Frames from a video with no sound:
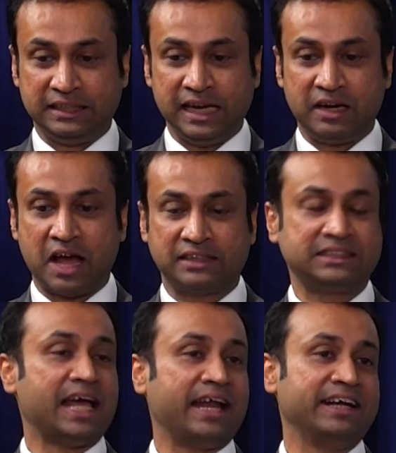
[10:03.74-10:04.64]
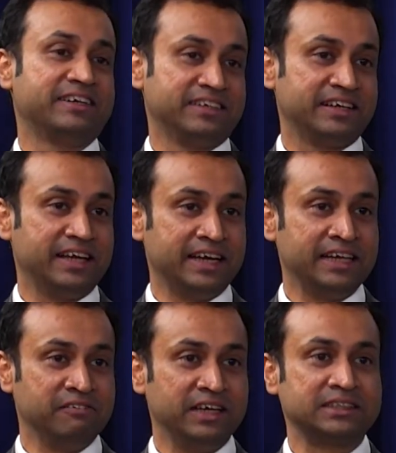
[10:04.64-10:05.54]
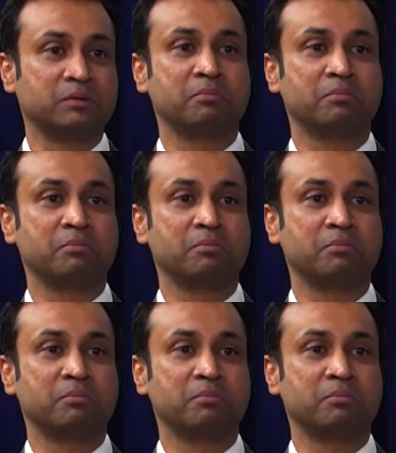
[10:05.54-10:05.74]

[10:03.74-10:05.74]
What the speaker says: not static in any ways.